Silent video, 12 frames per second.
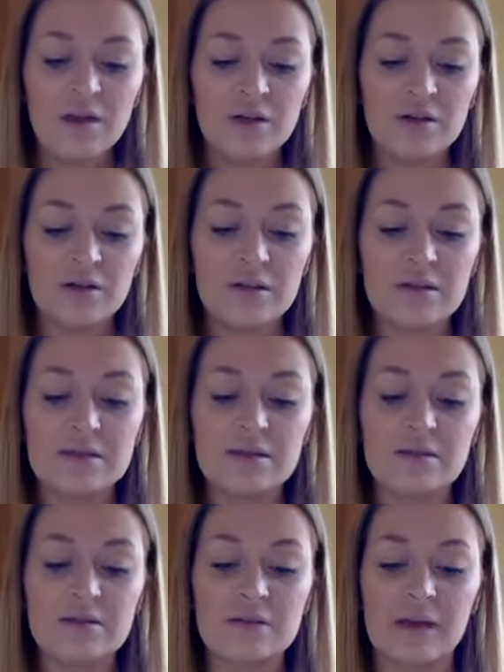During these
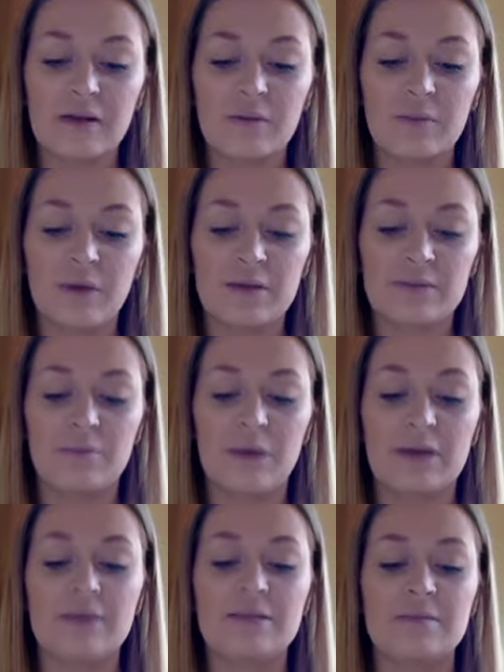years, Eirik
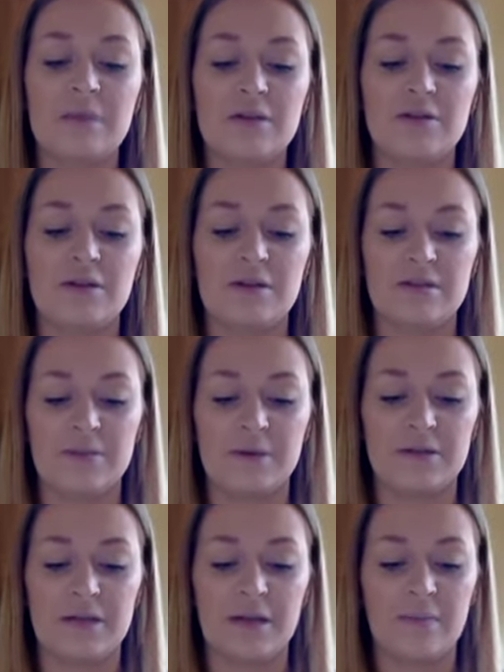practiced magic in his spare
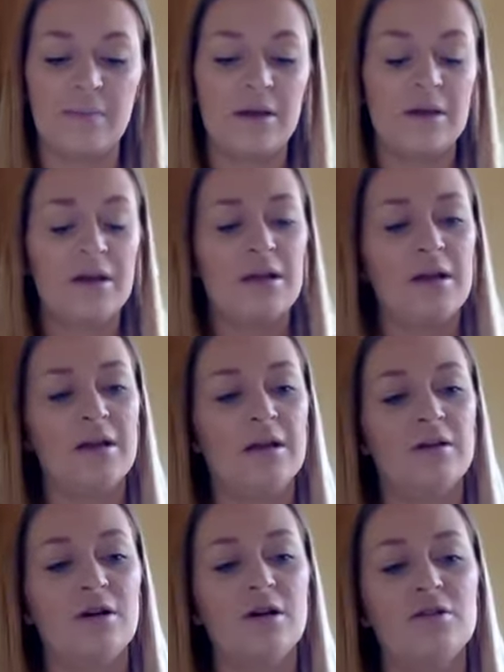time. He
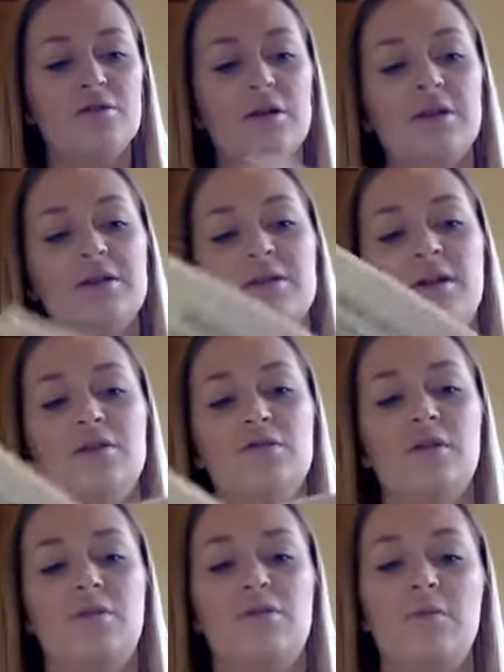did card tricks and
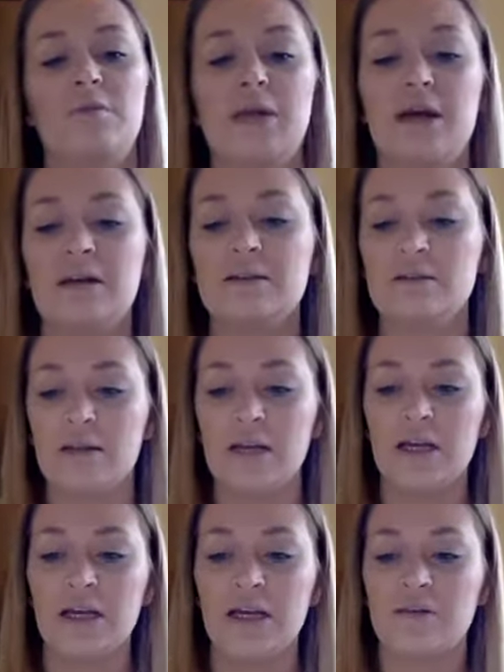trick rope ties.
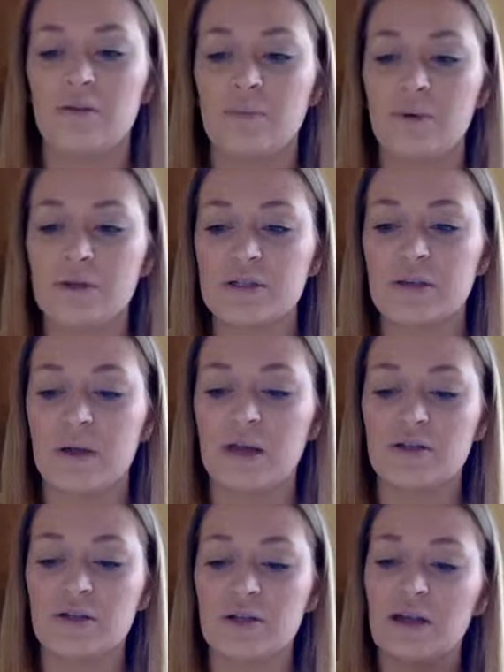He read books on
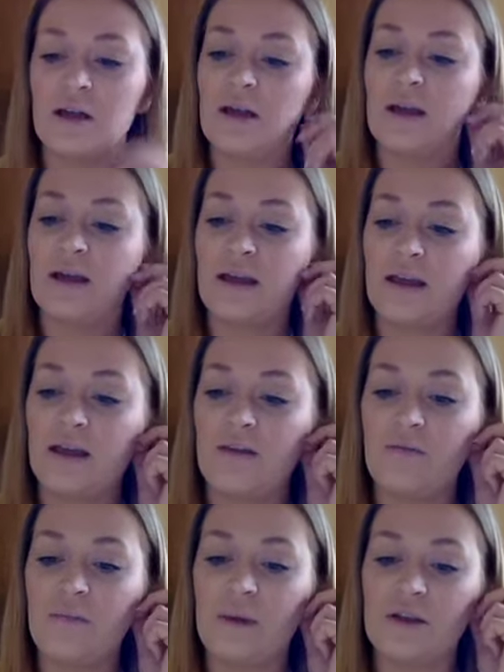magic and
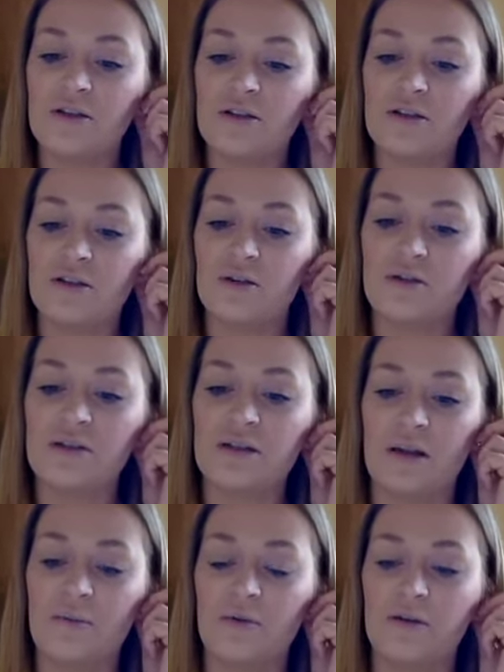gave magic shows to
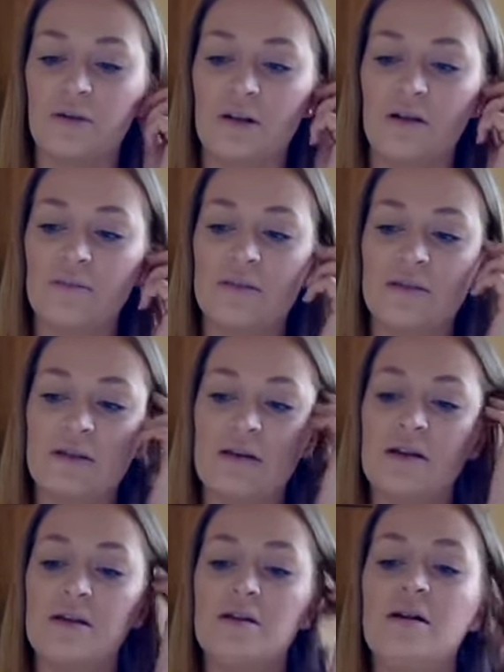neighborhood clubs.
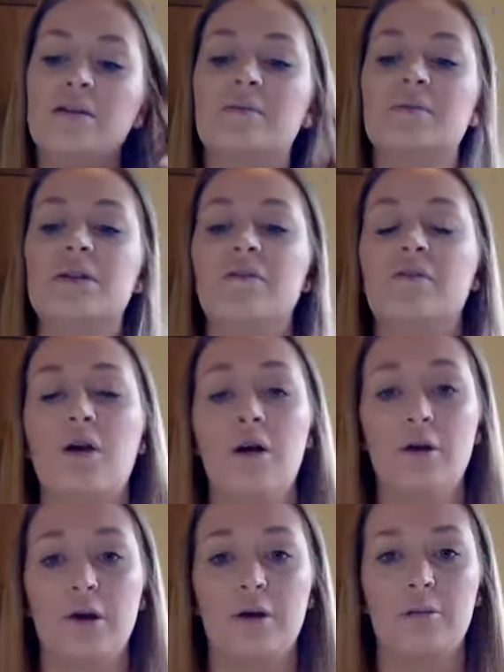He called himself
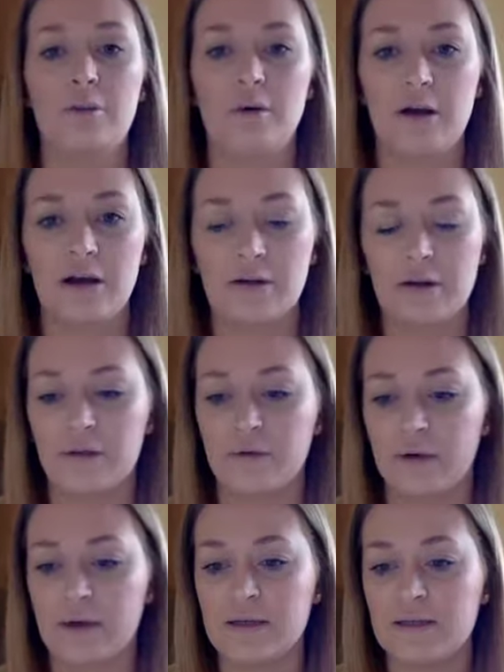Cardo, or Eric the
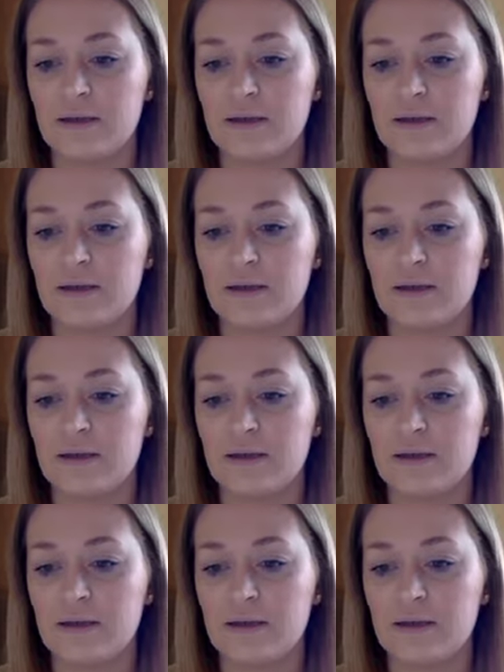Great.